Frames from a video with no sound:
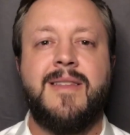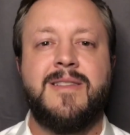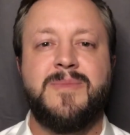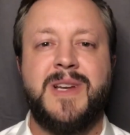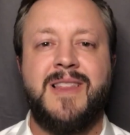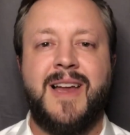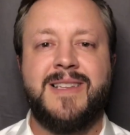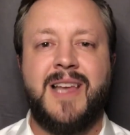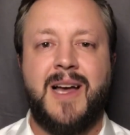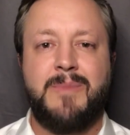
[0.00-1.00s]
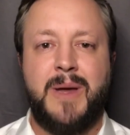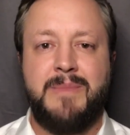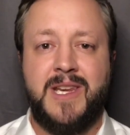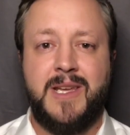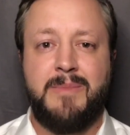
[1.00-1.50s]
There's been a lot of talk by
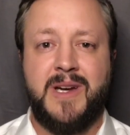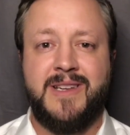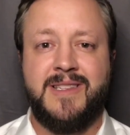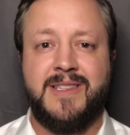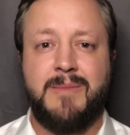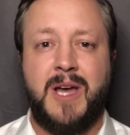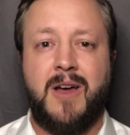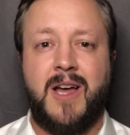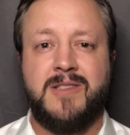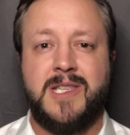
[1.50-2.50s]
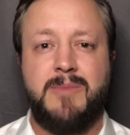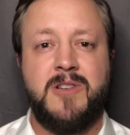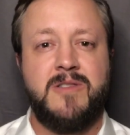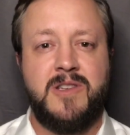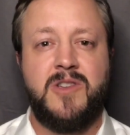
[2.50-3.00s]
media pundits about how
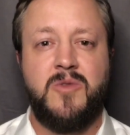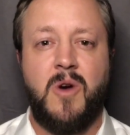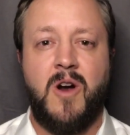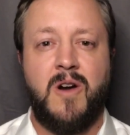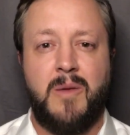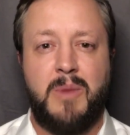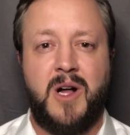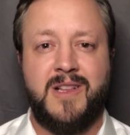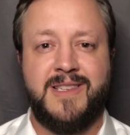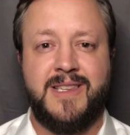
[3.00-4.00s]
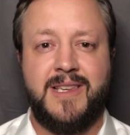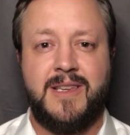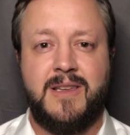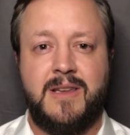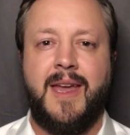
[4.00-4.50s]
similar the two are on policy,
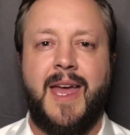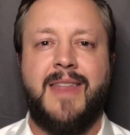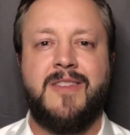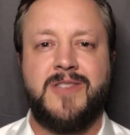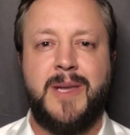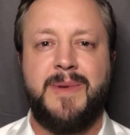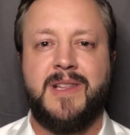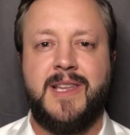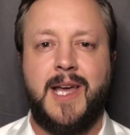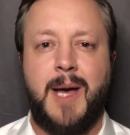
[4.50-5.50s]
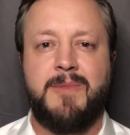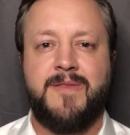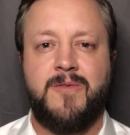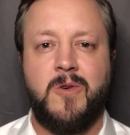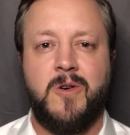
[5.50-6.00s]
and they'll typically opt
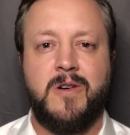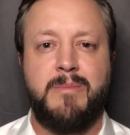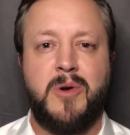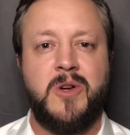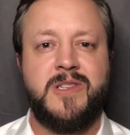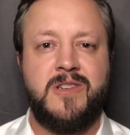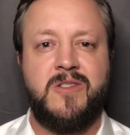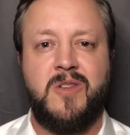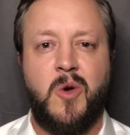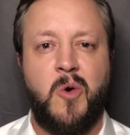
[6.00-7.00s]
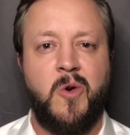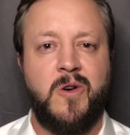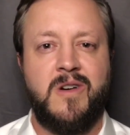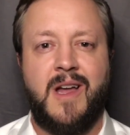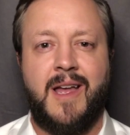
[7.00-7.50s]
for personal
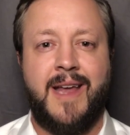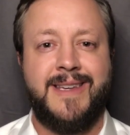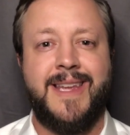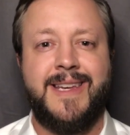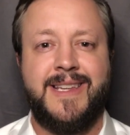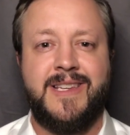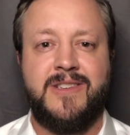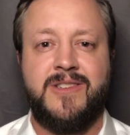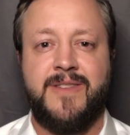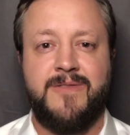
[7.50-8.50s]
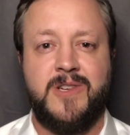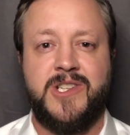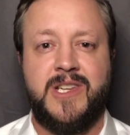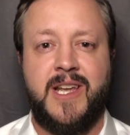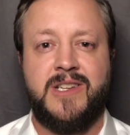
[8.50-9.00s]
or identity
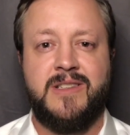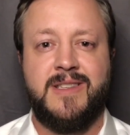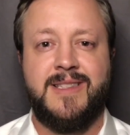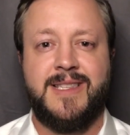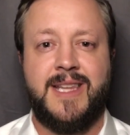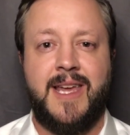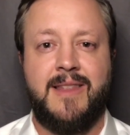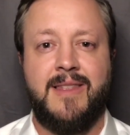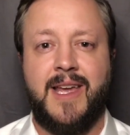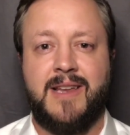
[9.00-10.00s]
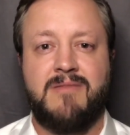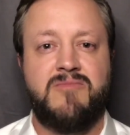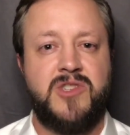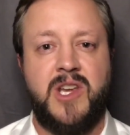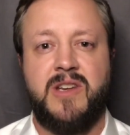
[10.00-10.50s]
differentiations instead, like
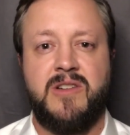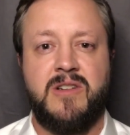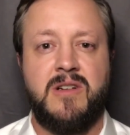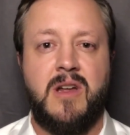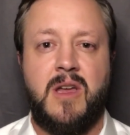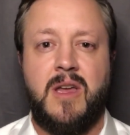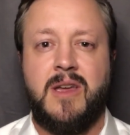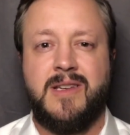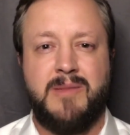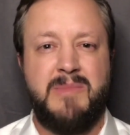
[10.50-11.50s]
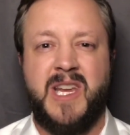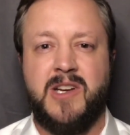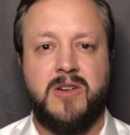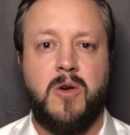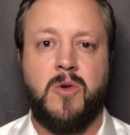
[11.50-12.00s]
gender,
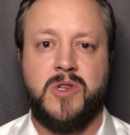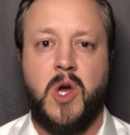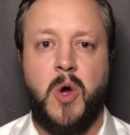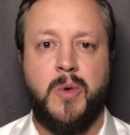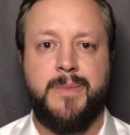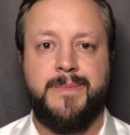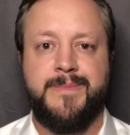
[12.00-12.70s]
demeanor, or tone.